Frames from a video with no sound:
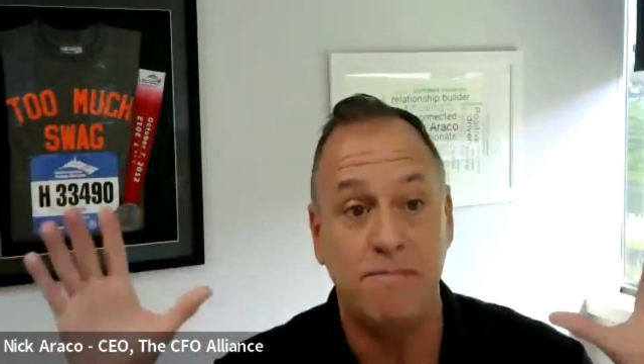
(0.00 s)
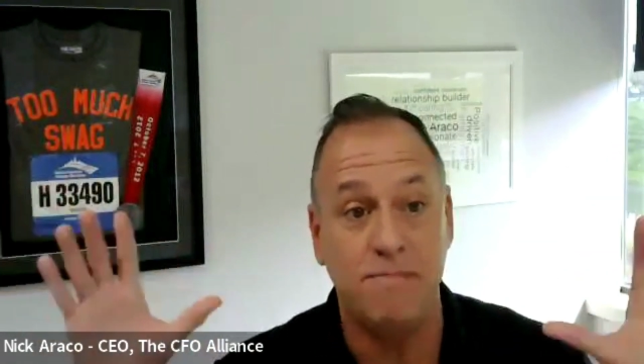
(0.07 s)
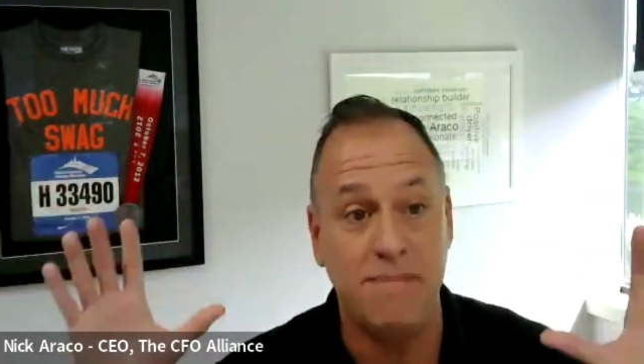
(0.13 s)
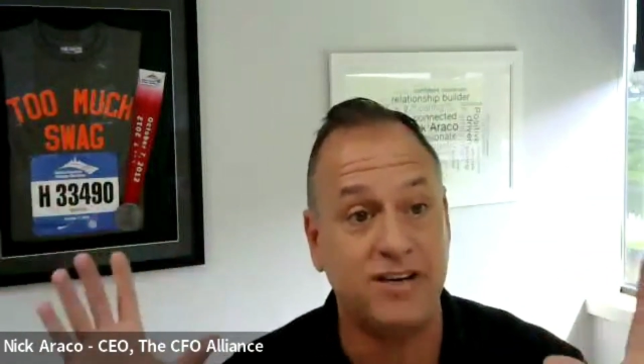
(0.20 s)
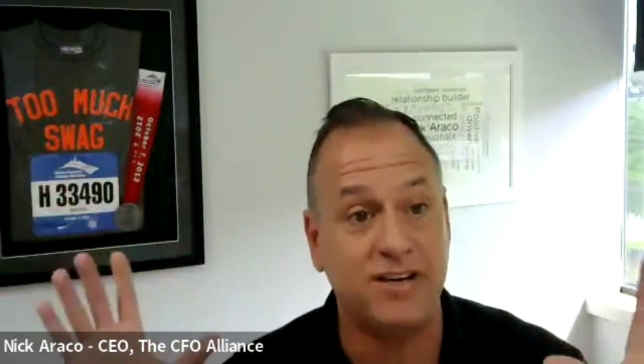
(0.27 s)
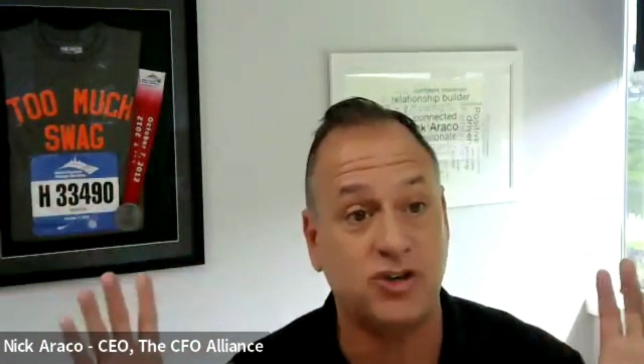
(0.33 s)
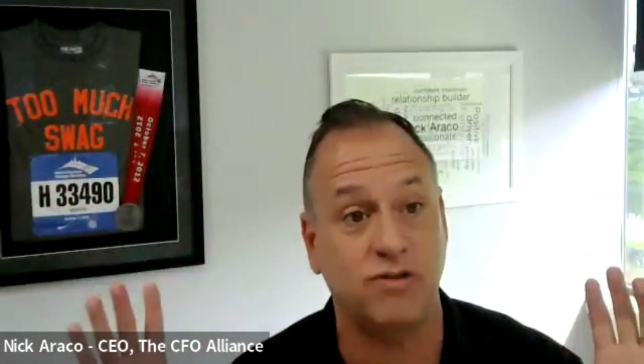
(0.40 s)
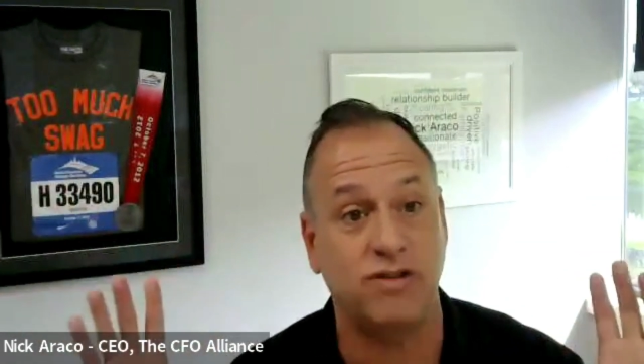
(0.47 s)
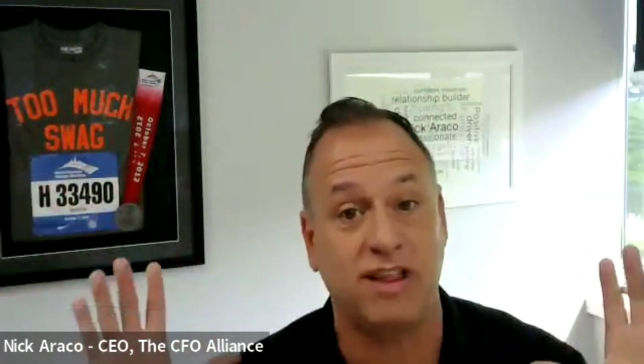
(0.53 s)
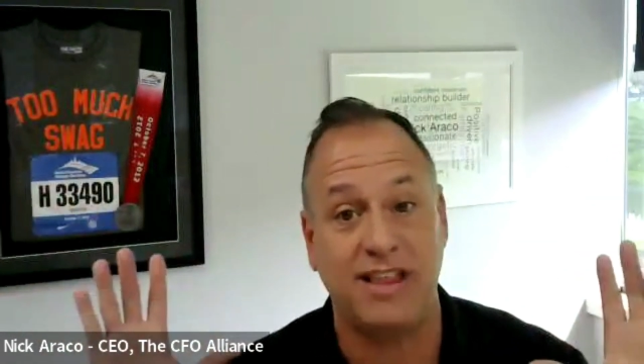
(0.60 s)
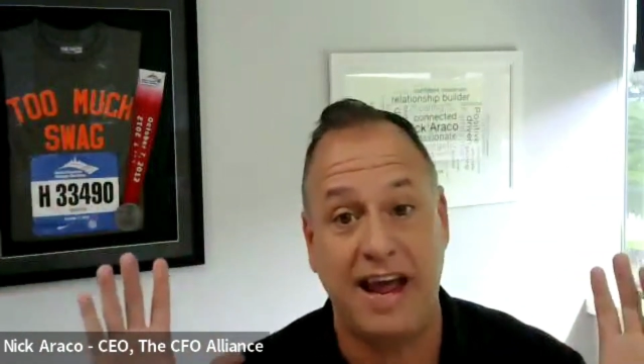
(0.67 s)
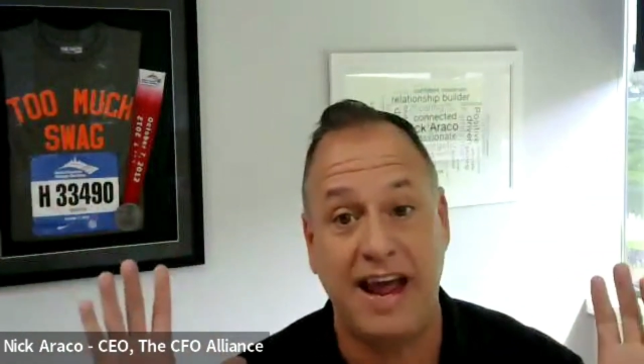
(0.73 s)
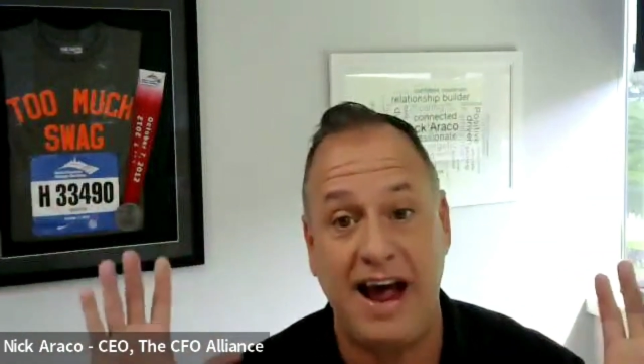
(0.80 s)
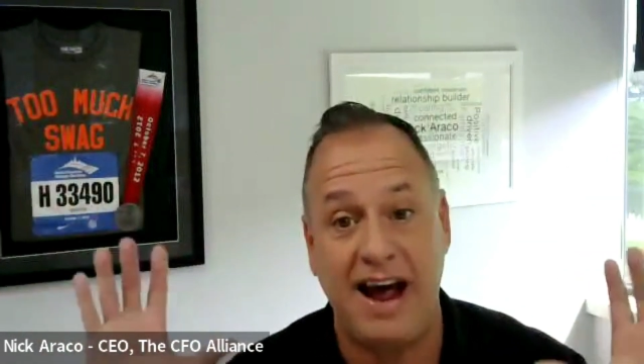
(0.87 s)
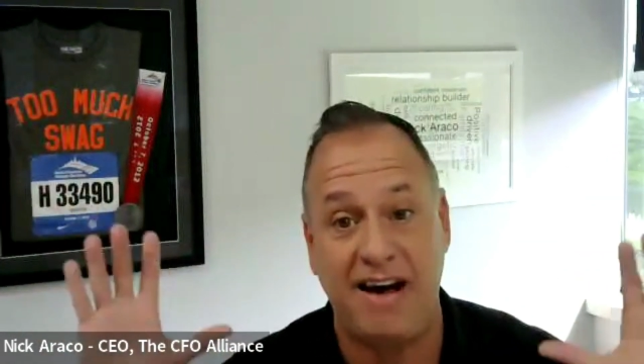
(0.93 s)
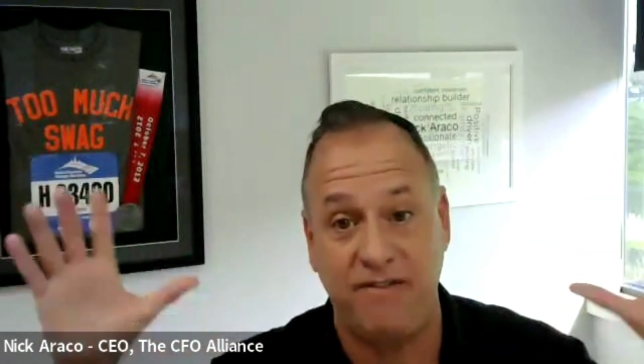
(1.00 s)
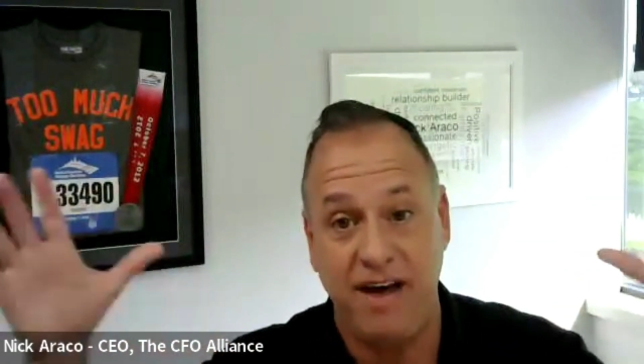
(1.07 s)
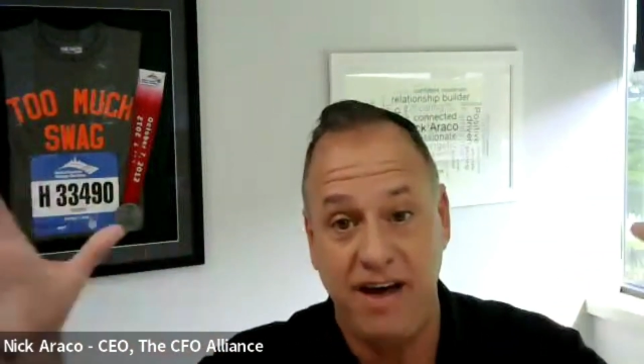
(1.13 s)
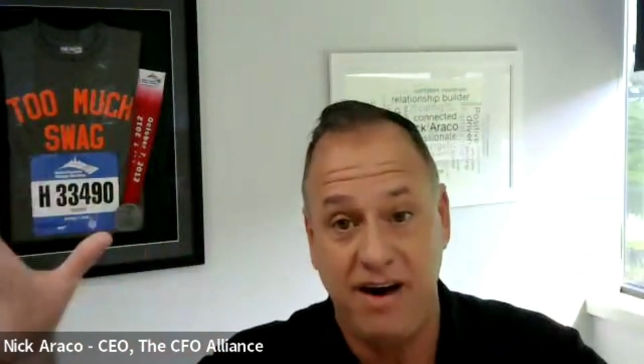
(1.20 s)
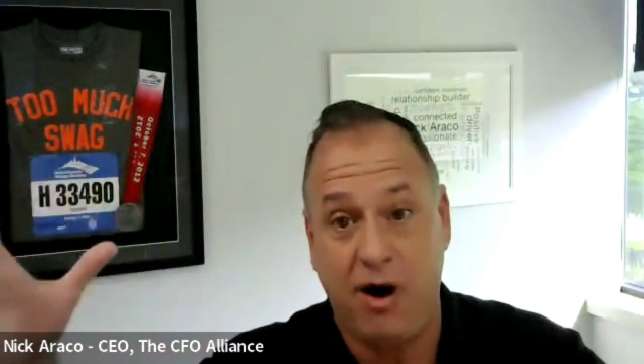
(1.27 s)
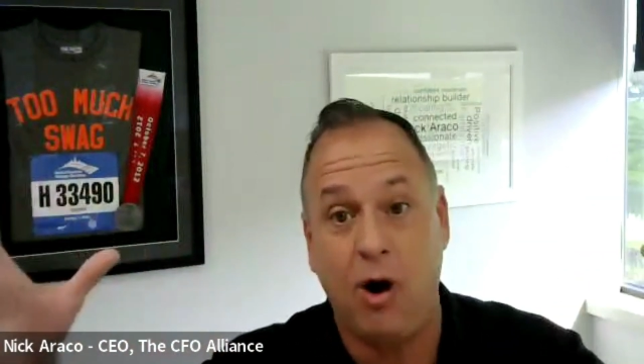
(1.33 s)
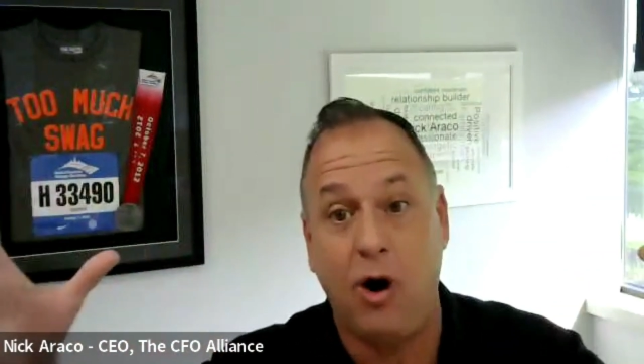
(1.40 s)
make sure that they have
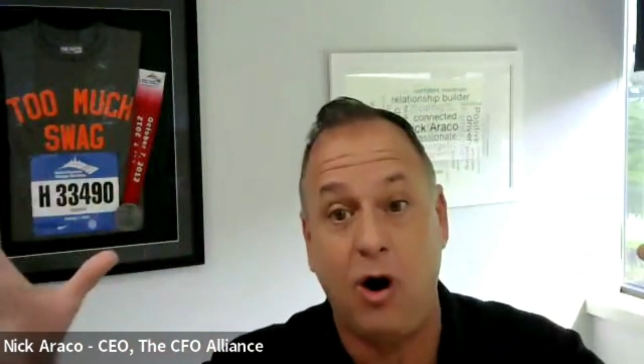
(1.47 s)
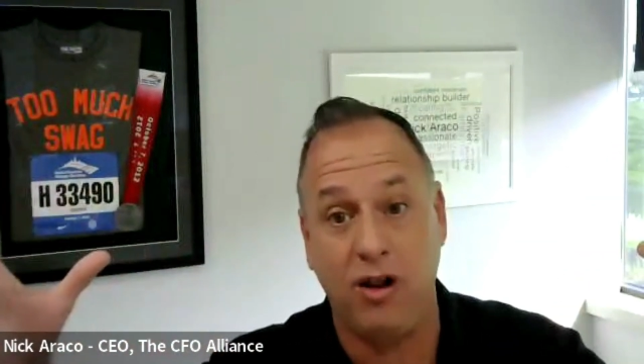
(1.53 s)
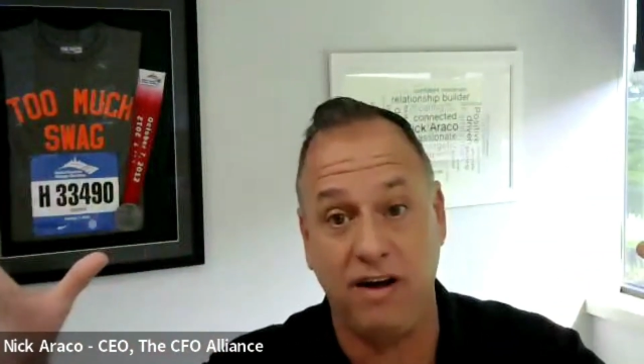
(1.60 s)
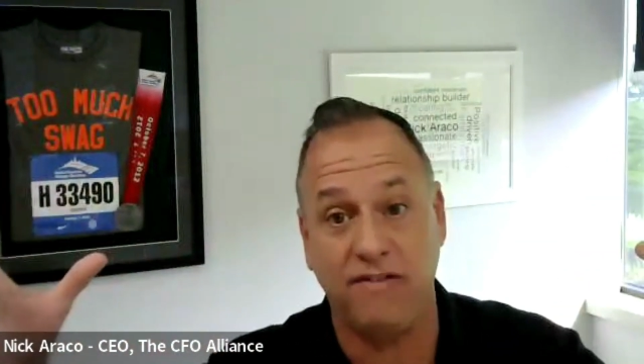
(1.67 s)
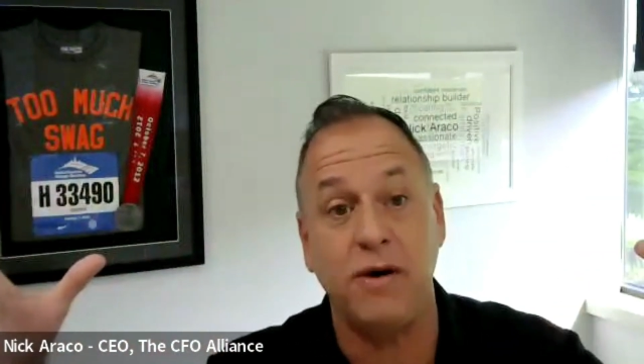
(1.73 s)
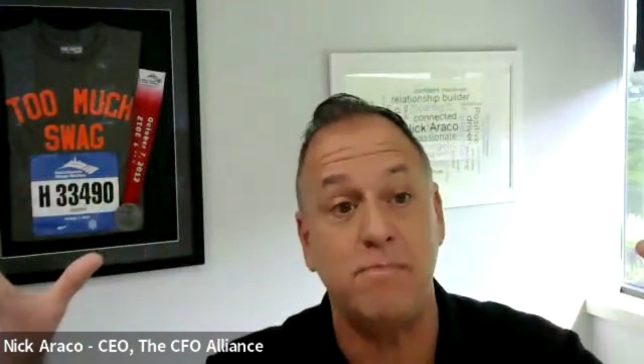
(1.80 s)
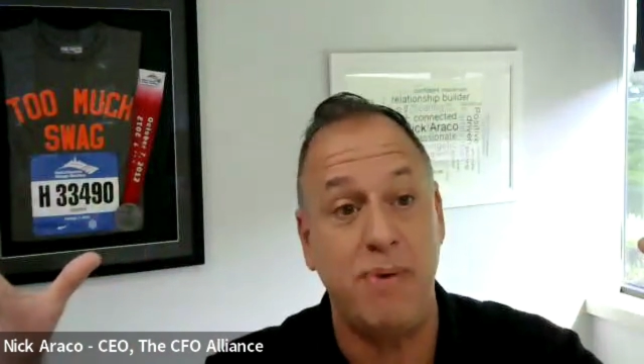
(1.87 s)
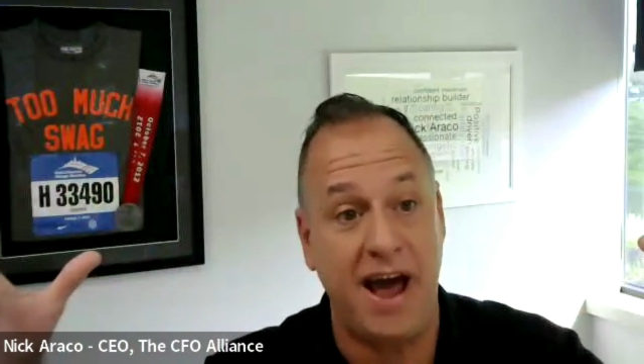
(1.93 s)
all of the